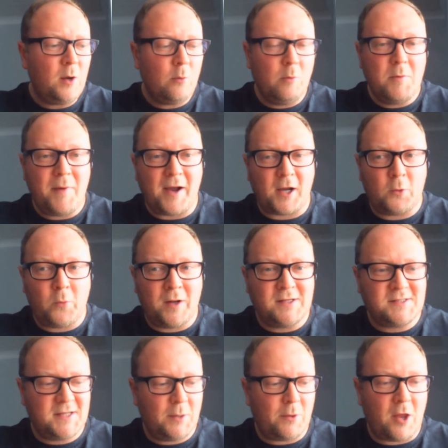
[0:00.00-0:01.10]
We'll be back on
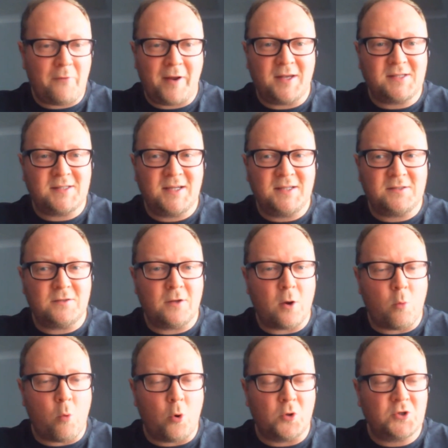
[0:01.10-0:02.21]
Wednesday with our end of season
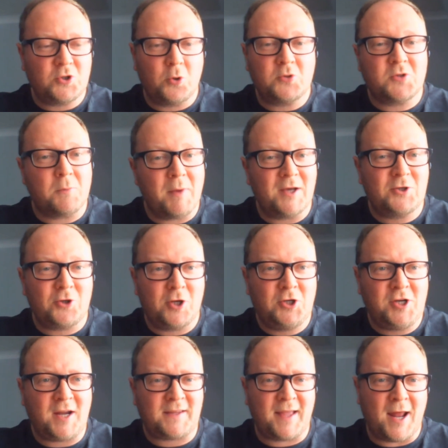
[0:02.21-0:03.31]
awards show, so make sure you
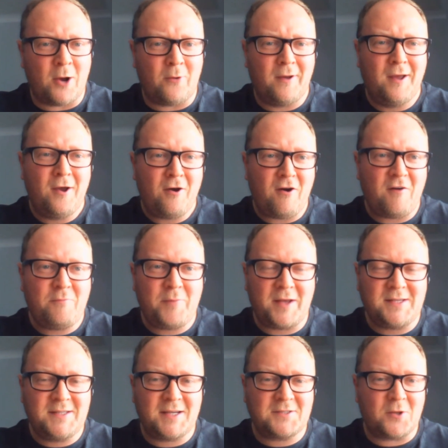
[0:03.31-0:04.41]
check that out,
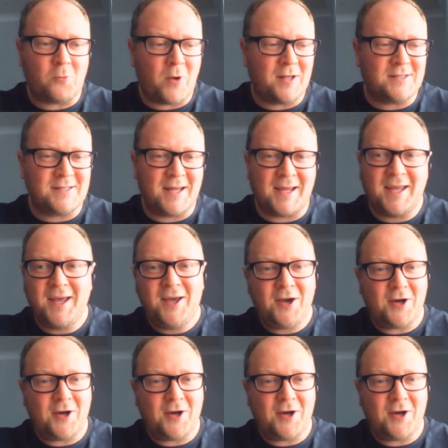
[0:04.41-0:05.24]
6:30 on Wednesday.